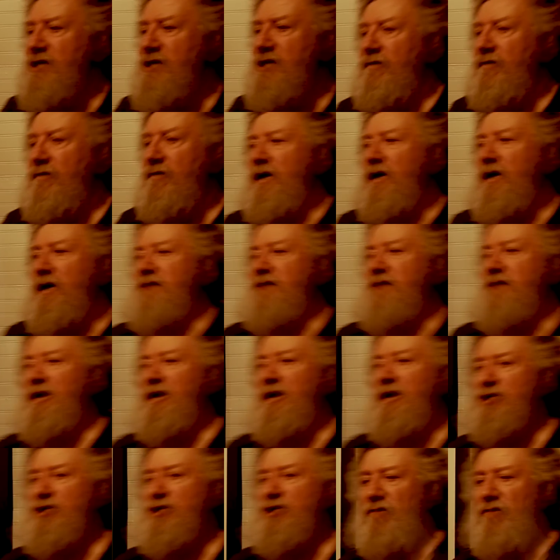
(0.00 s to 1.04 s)
of the
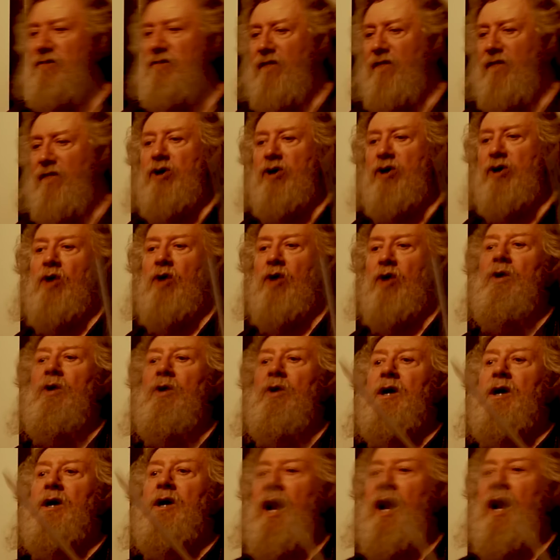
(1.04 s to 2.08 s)
constellation of Virgo
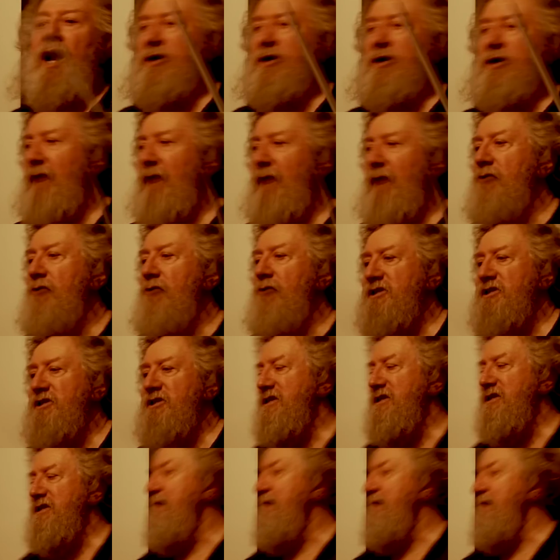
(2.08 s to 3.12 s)
on the ground, just
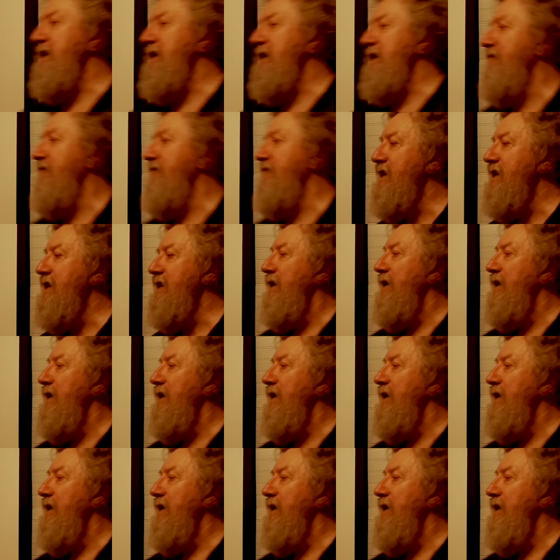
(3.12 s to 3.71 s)
as many of the